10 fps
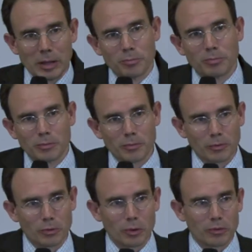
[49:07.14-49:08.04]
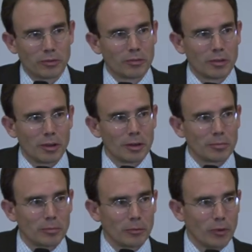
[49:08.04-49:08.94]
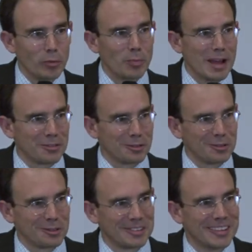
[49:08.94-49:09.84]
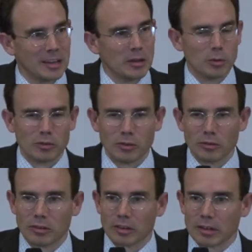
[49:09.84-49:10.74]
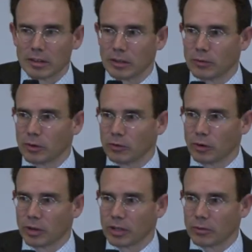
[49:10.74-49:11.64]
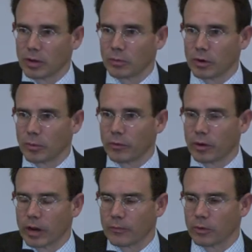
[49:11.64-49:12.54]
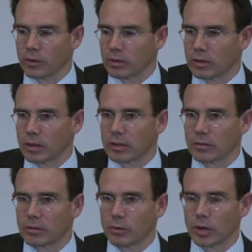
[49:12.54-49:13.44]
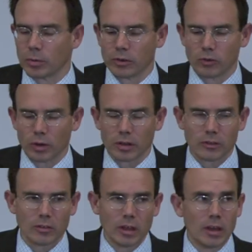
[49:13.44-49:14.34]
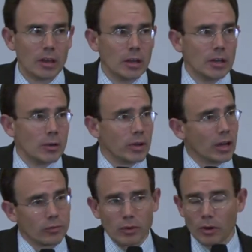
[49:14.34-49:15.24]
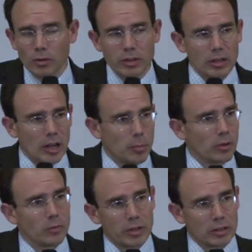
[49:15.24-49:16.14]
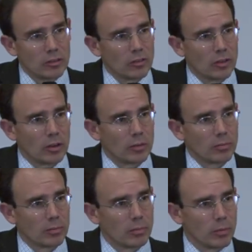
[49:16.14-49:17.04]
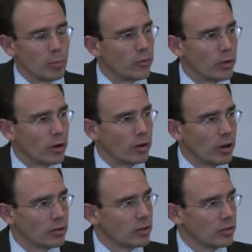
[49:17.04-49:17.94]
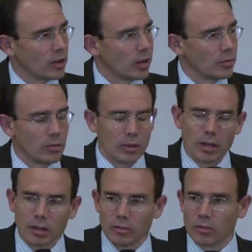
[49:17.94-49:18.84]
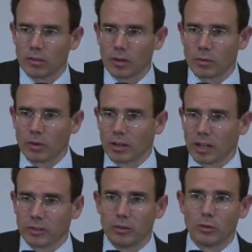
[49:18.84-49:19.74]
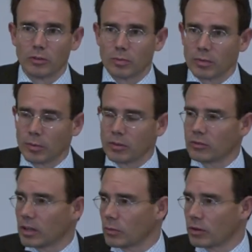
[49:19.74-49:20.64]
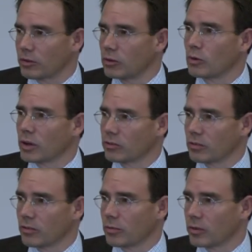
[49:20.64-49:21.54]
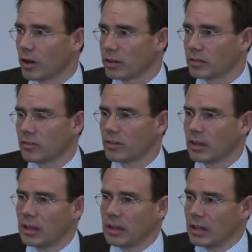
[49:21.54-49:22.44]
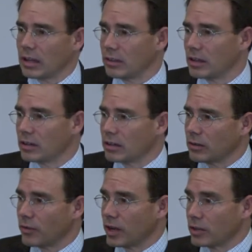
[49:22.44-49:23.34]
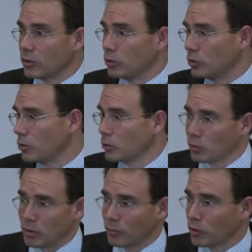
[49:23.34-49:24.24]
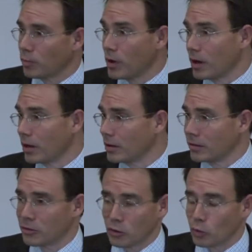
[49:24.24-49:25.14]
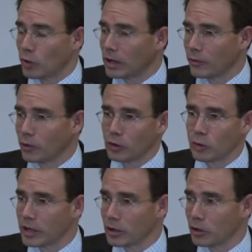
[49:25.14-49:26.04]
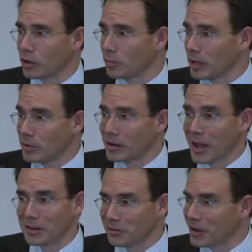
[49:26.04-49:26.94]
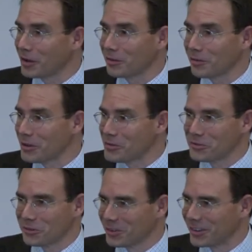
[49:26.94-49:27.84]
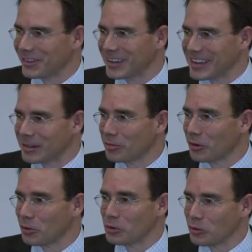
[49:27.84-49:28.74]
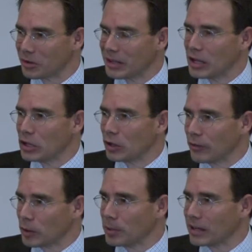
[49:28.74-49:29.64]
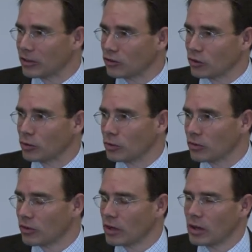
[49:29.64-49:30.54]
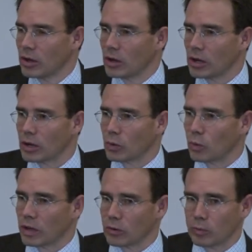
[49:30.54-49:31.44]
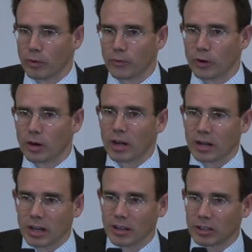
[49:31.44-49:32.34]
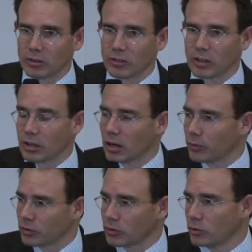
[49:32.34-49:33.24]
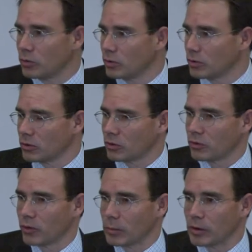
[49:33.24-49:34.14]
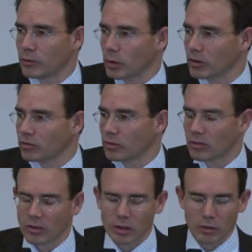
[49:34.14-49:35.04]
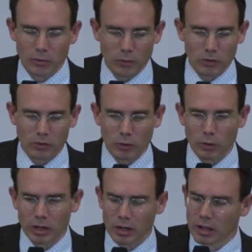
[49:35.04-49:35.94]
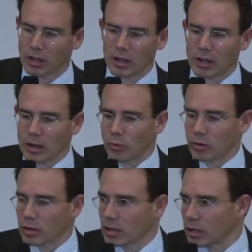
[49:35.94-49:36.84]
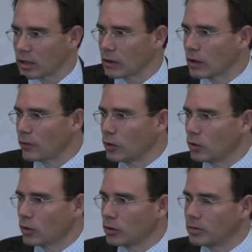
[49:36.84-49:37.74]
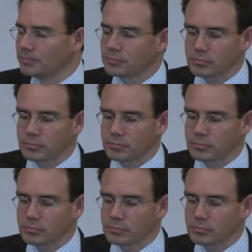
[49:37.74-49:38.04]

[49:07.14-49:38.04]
came to us uh, from Damascus which is uh, a difficult journey, and, and, we're very grateful that uh, you were able to join us. We have only a couple of minutes um, before our, our, time ends. Uh, what I'd like to do is maybe just take one or two questions from the audience and then invite you to respond to whatever you hear in maybe 90 seconds each. Okay, so you can, you'll have to pick and choose uh, what you would prefer. I, would like to just kick it off with two, two very brief questions. Uh, first to Nuri, I'm wondering if, if you could